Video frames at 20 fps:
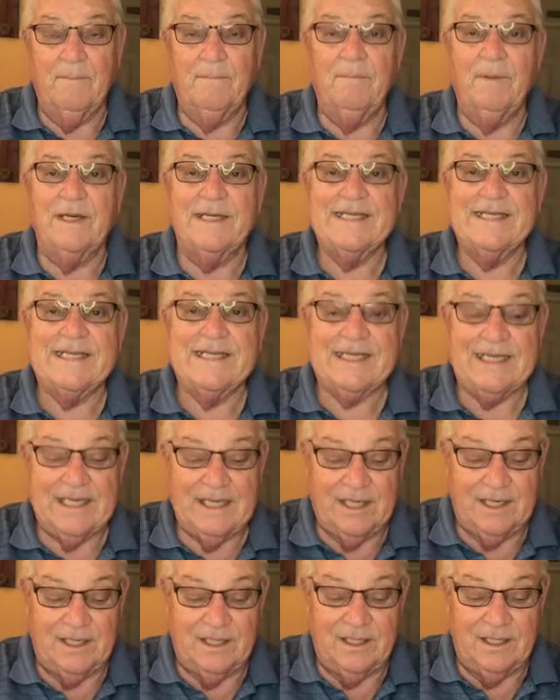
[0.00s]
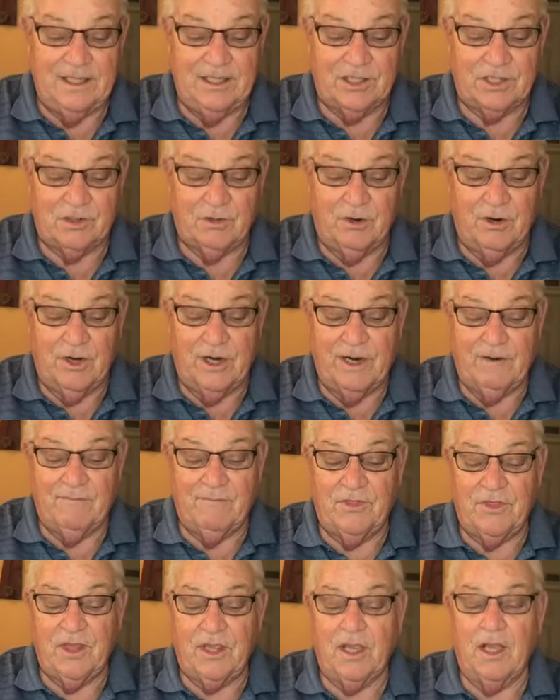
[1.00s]
but sin distorted
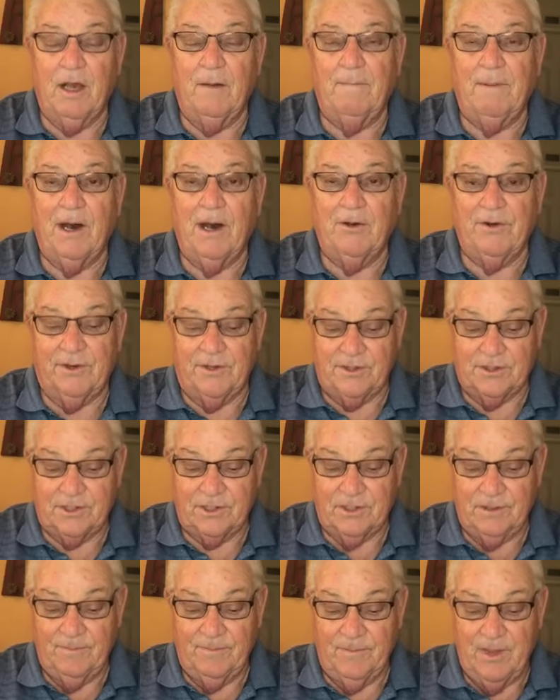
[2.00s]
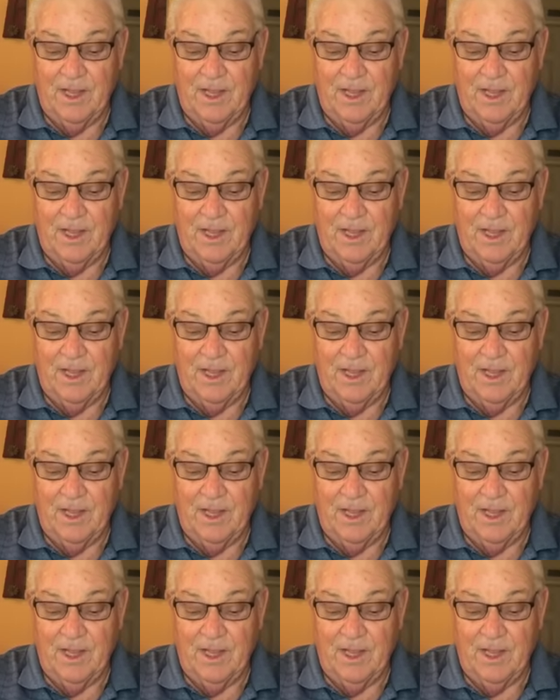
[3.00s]
everything about us,